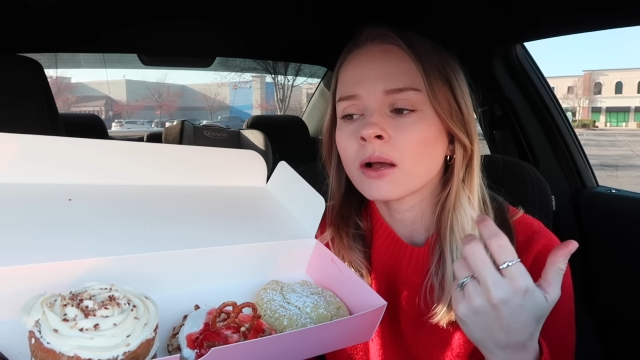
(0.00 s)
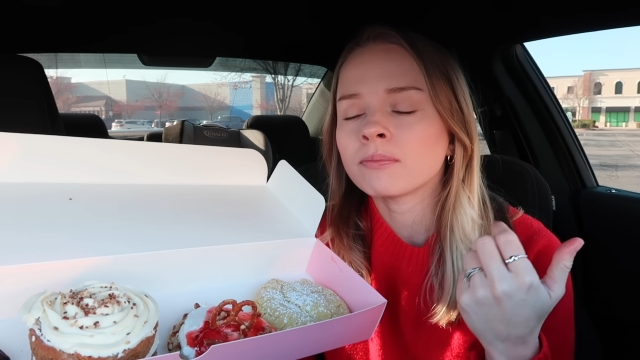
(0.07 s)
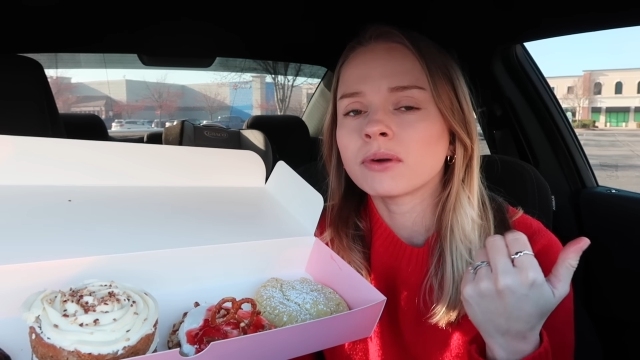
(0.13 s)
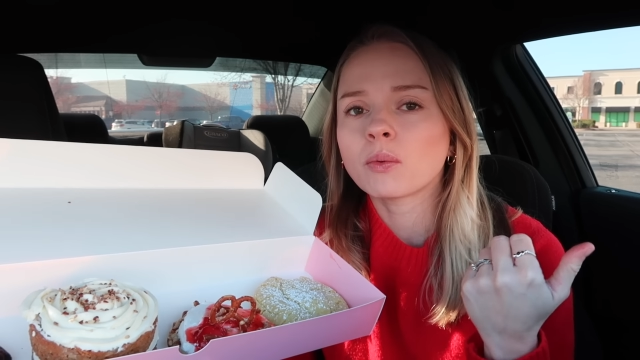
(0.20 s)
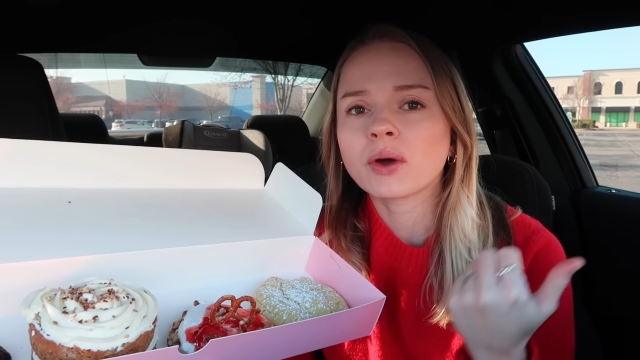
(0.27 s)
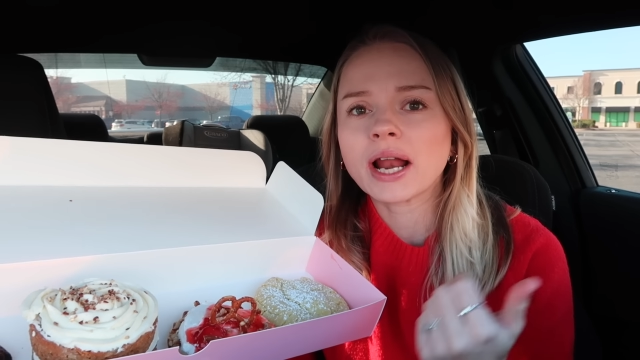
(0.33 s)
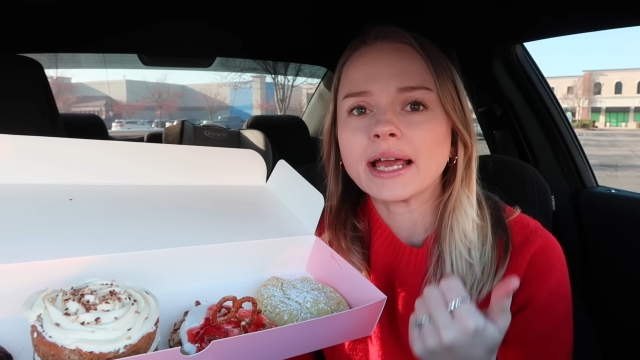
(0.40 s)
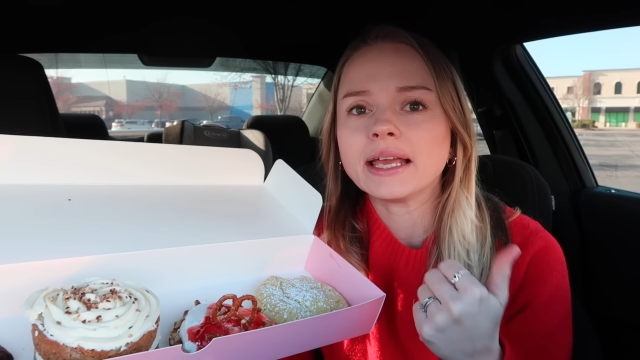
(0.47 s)

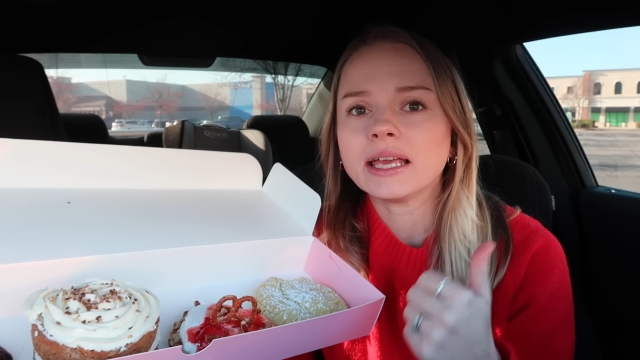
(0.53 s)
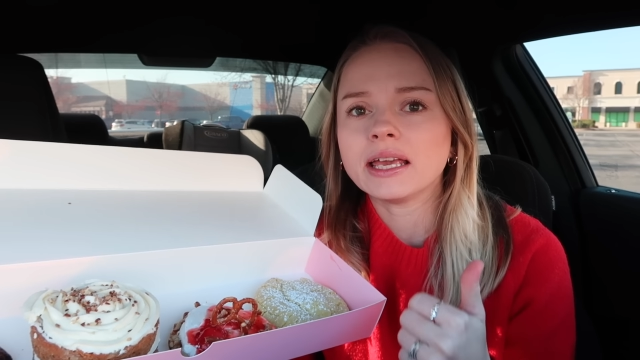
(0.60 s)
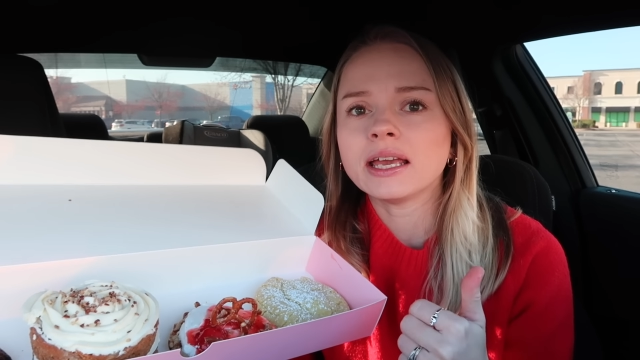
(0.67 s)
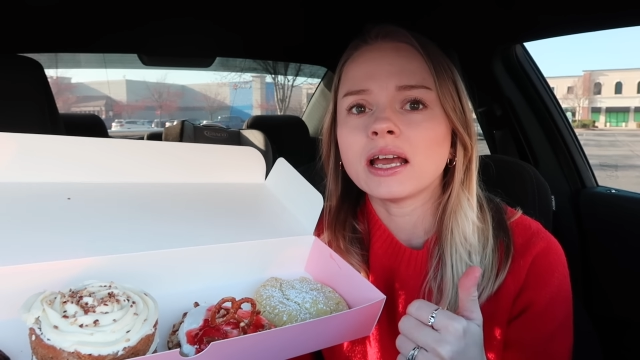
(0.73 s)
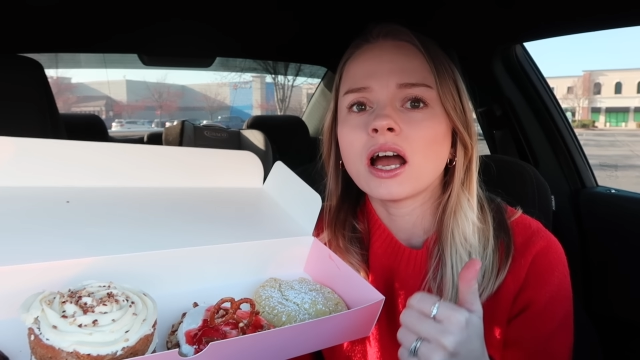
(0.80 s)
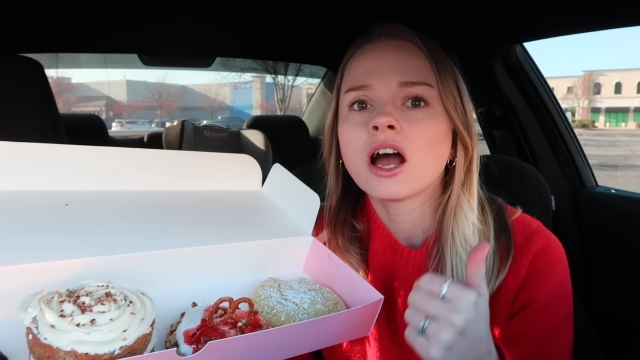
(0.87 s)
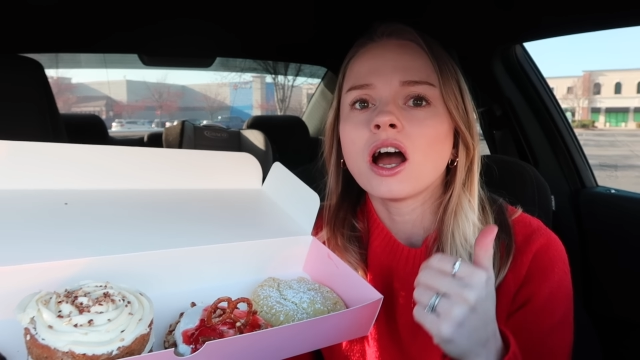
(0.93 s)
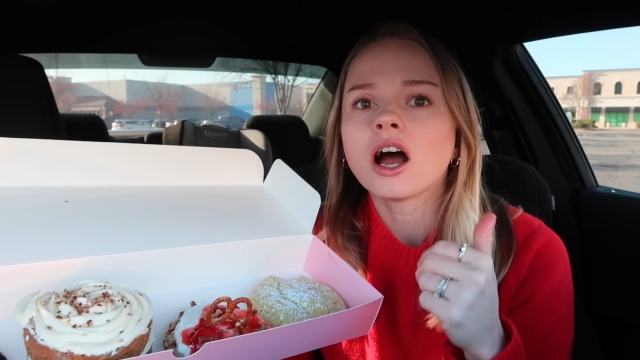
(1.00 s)
But when I
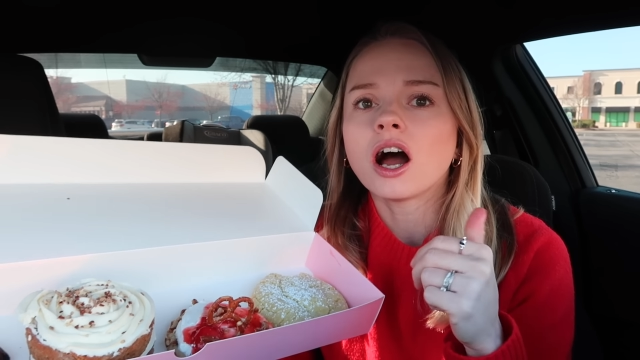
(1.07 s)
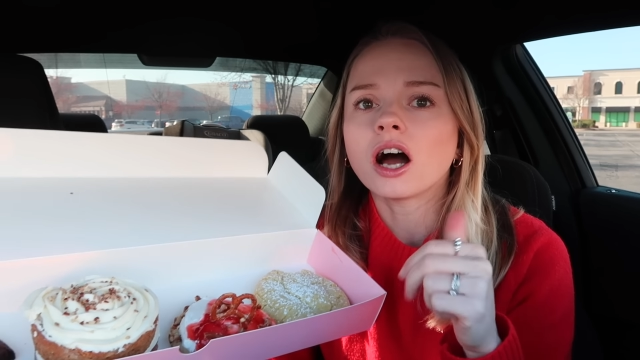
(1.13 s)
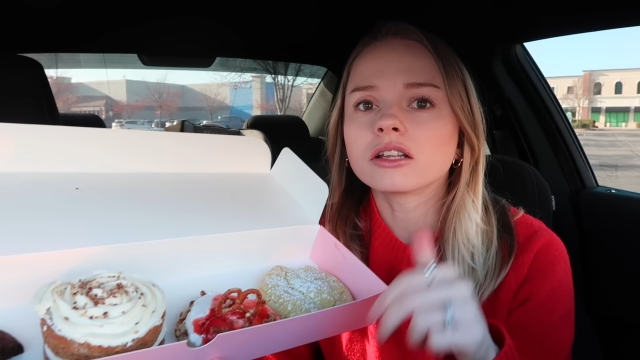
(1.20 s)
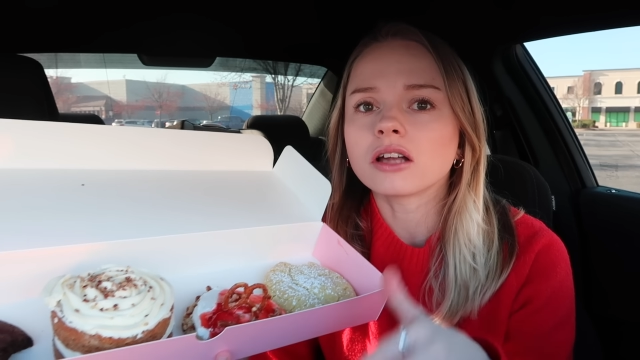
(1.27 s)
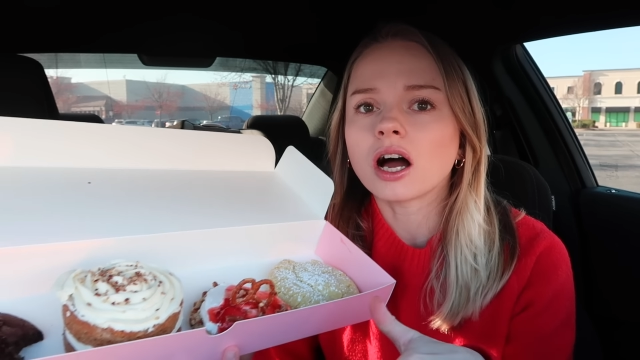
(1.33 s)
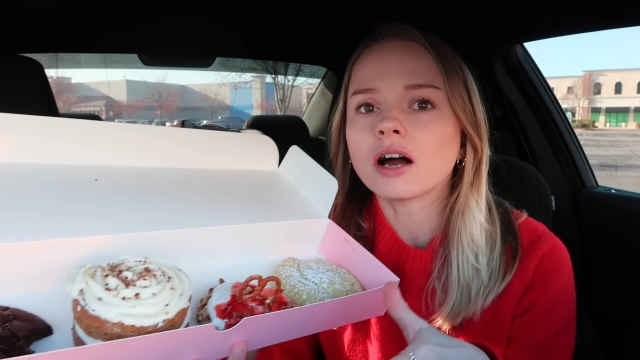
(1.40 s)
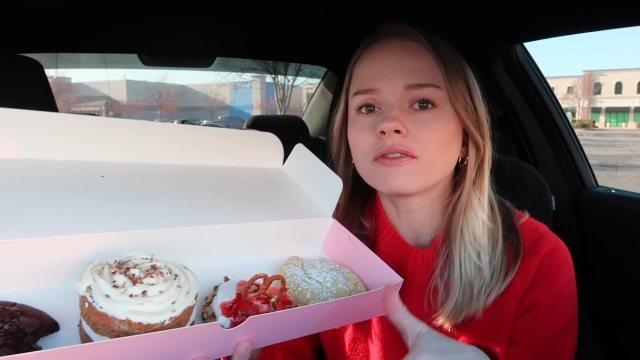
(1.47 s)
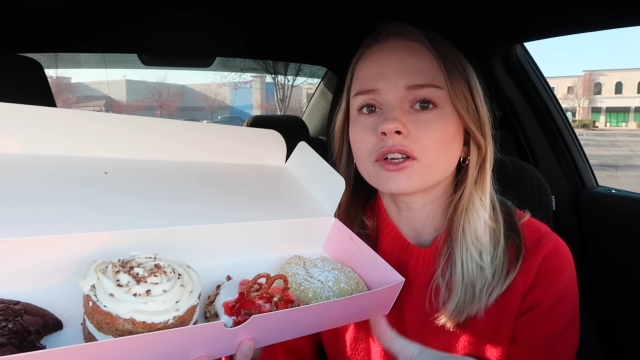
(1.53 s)
eat a
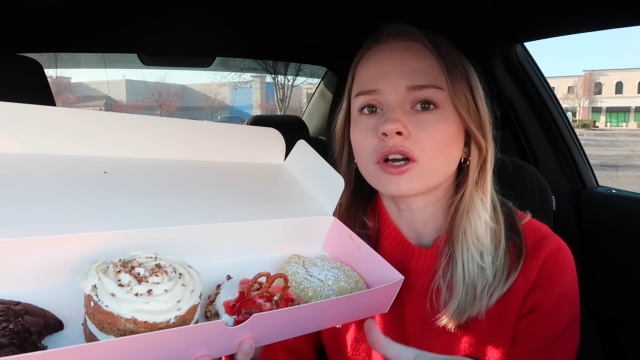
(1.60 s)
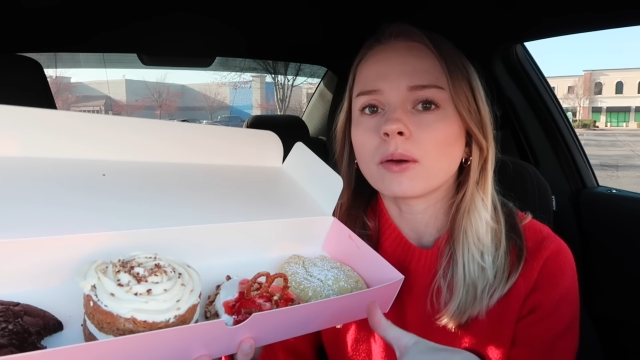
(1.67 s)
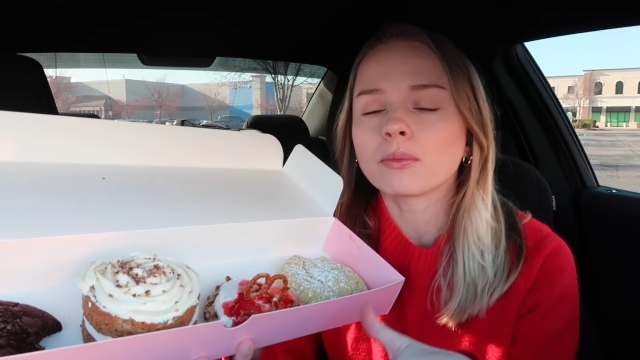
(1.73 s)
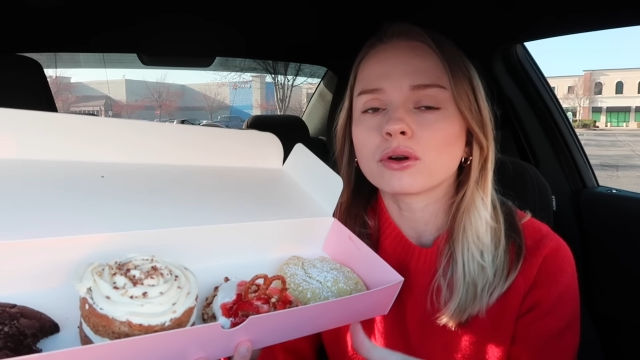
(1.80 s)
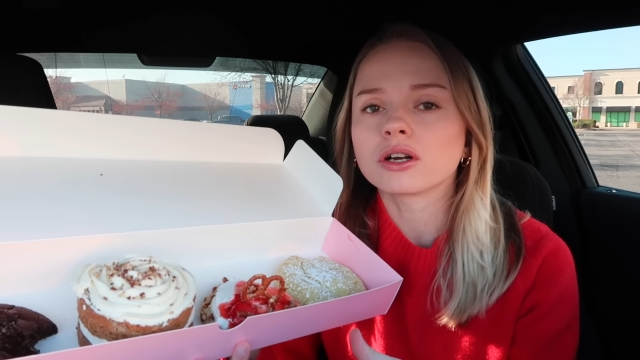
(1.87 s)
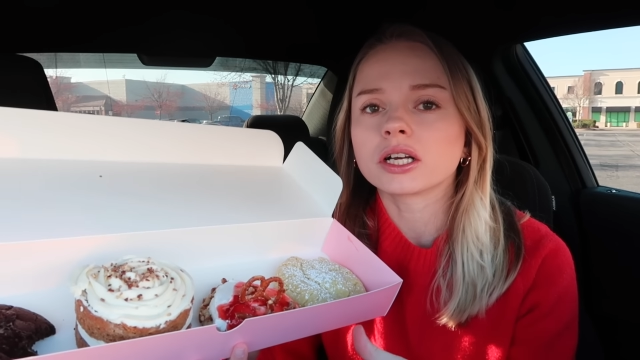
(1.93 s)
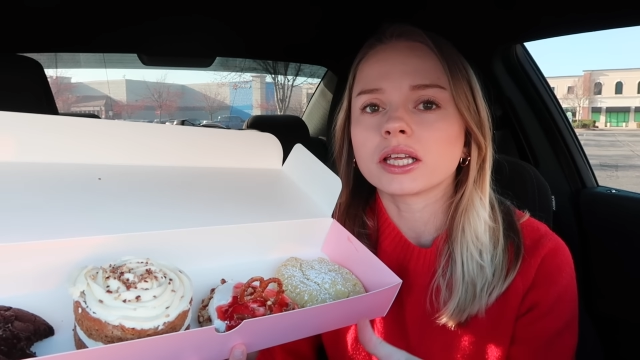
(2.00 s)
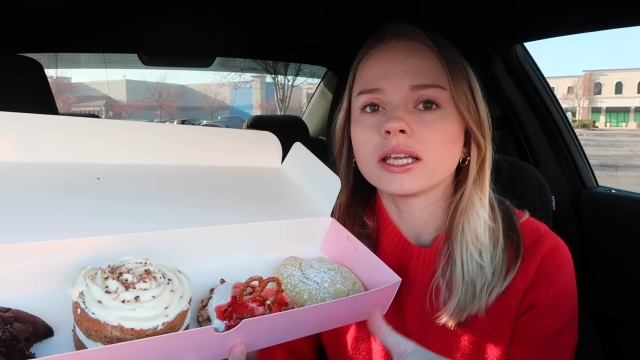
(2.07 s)
lot of the
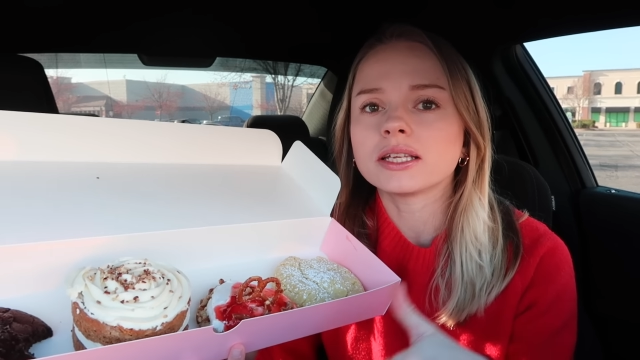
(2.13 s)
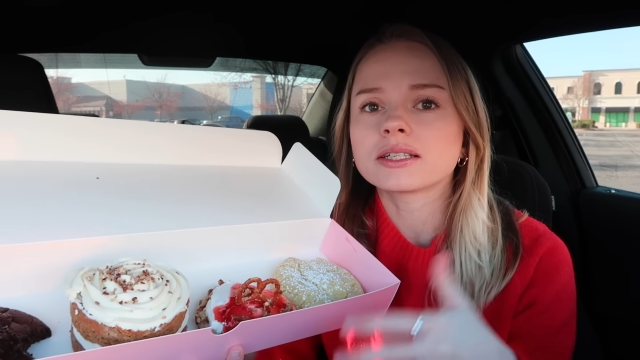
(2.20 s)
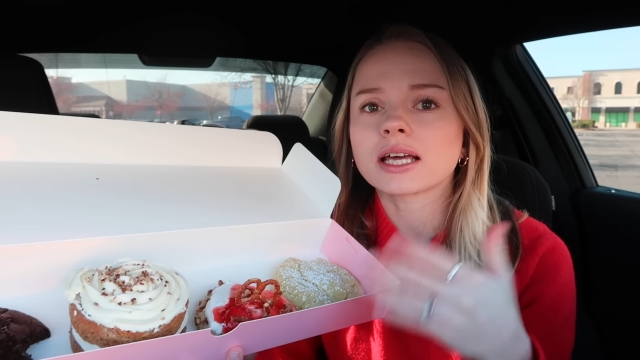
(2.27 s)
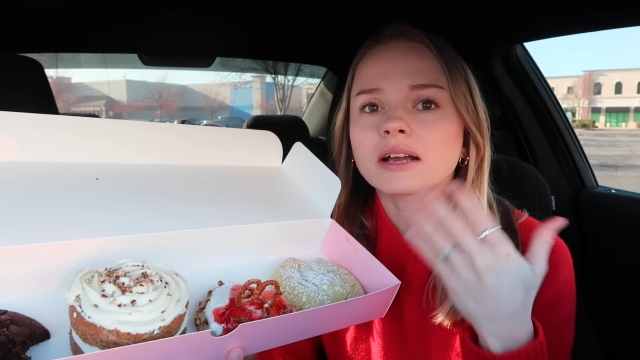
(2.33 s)
Crumbl cookies,